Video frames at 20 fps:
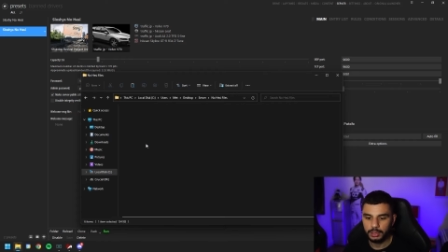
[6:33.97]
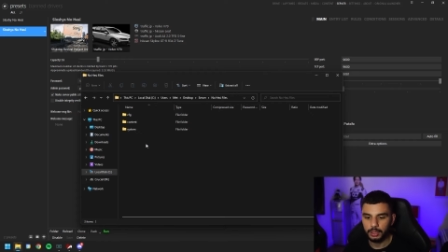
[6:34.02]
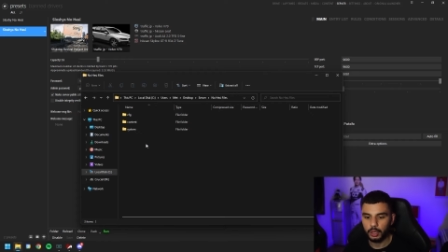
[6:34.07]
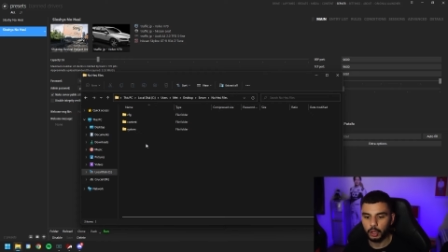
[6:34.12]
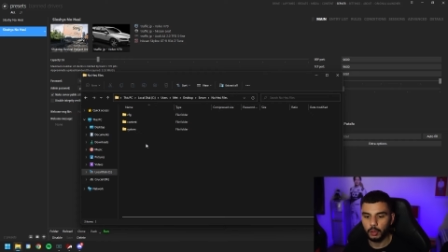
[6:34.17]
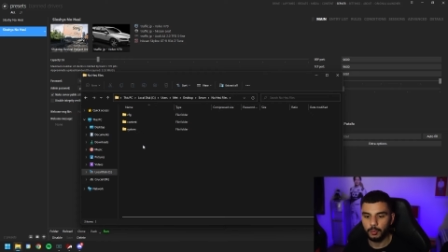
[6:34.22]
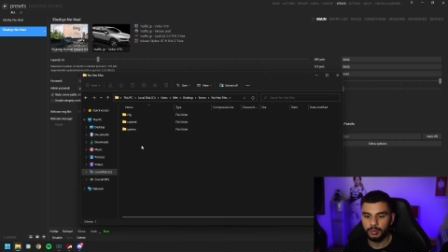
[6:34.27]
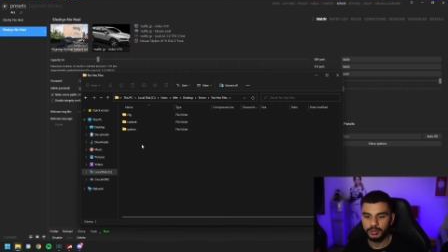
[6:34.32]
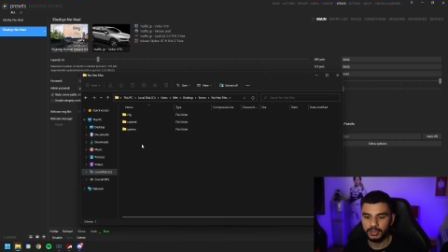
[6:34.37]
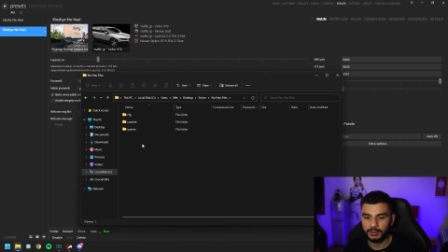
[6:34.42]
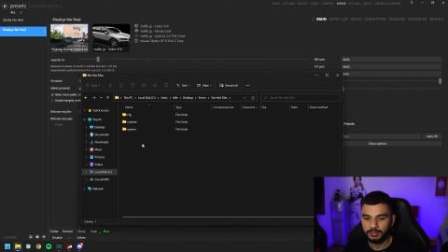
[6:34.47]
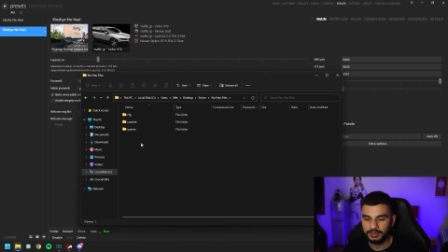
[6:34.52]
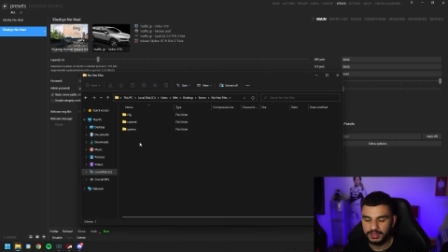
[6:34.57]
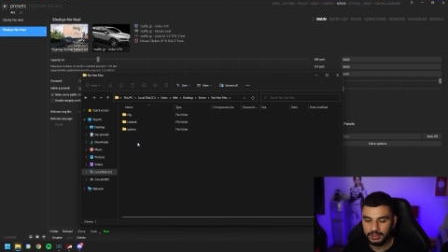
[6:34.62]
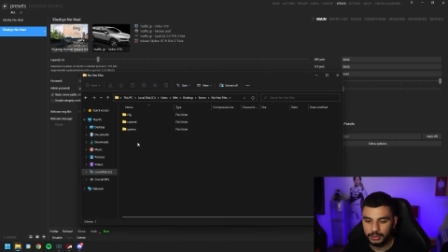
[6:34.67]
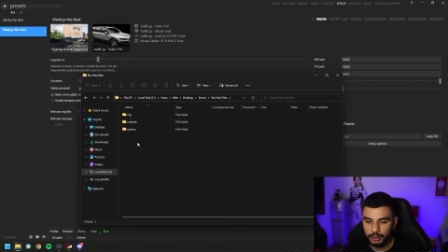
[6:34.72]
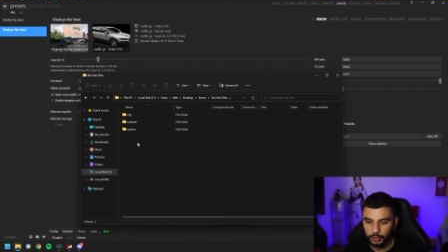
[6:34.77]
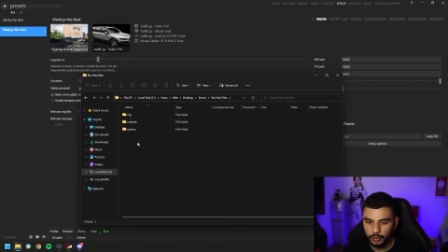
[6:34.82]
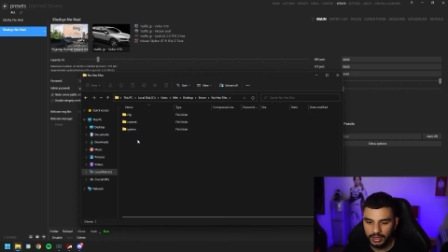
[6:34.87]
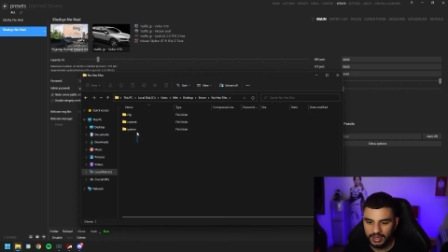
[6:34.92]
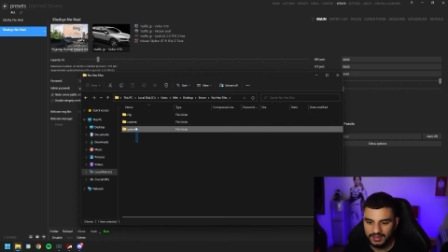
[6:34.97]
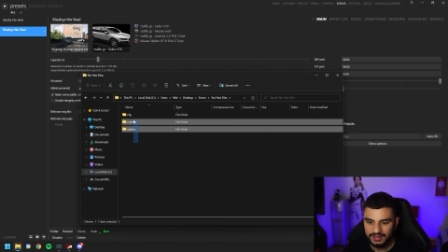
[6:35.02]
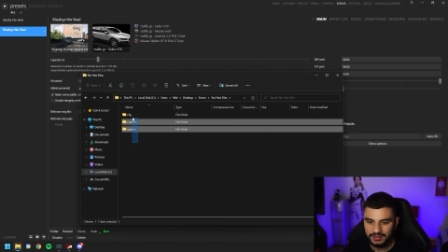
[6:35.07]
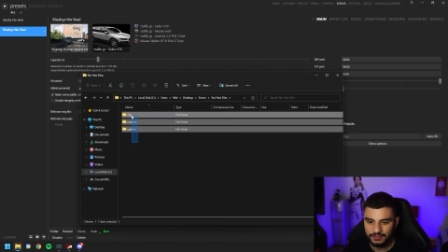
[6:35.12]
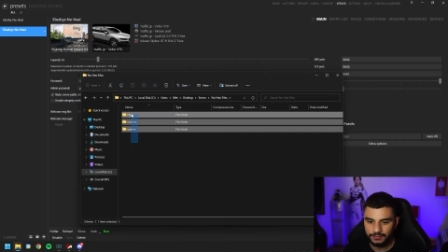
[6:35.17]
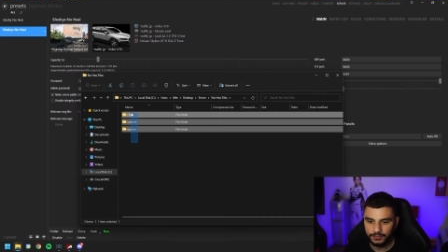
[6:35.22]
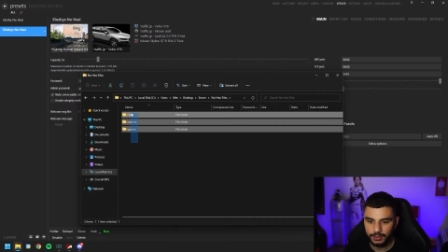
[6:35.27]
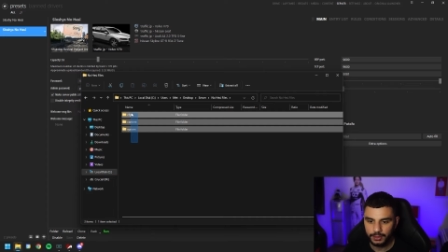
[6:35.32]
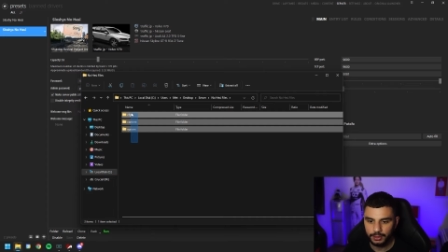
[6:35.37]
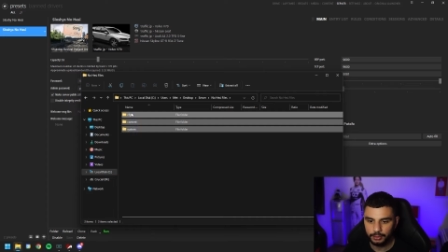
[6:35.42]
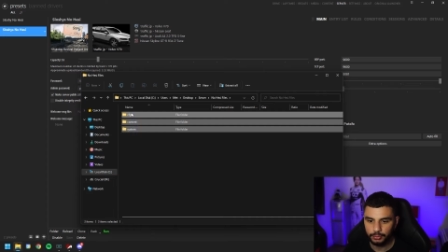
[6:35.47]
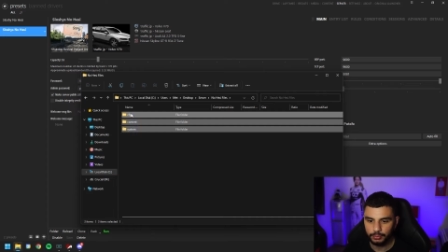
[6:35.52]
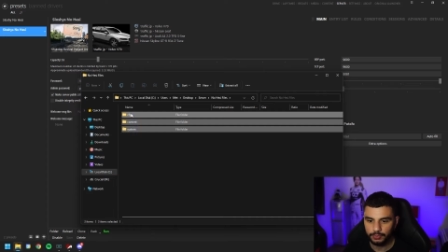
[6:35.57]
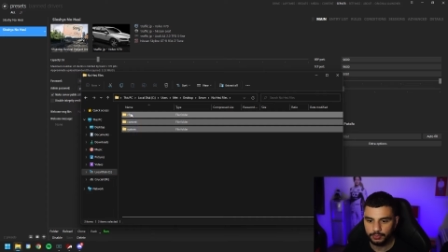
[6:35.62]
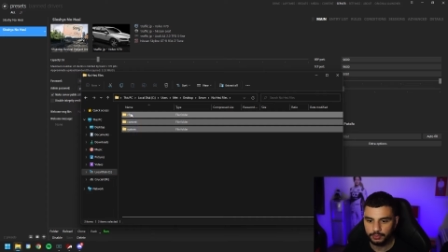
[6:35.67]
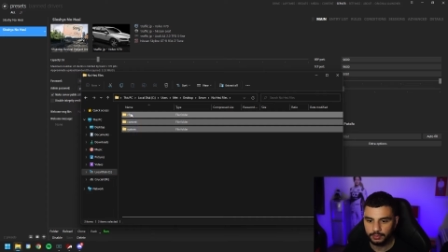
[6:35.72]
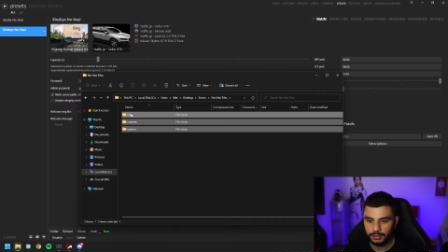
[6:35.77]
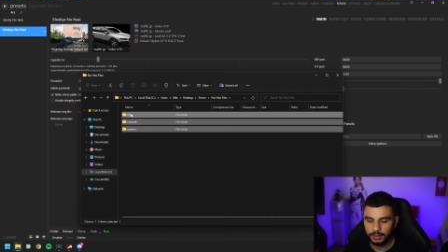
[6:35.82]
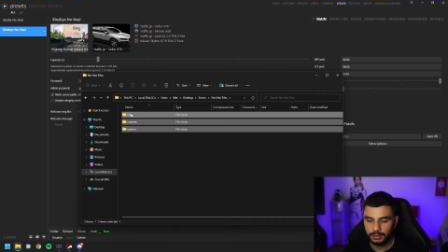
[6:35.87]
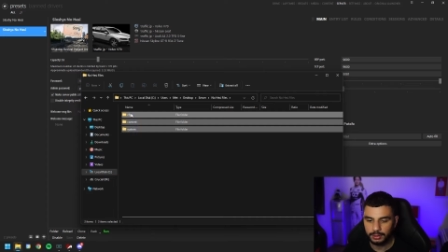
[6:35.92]
Open up the No Hesi
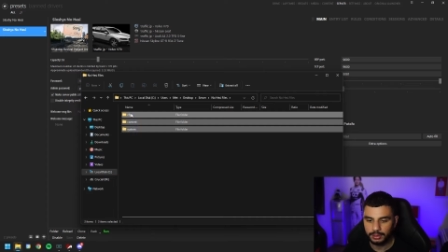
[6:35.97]
files.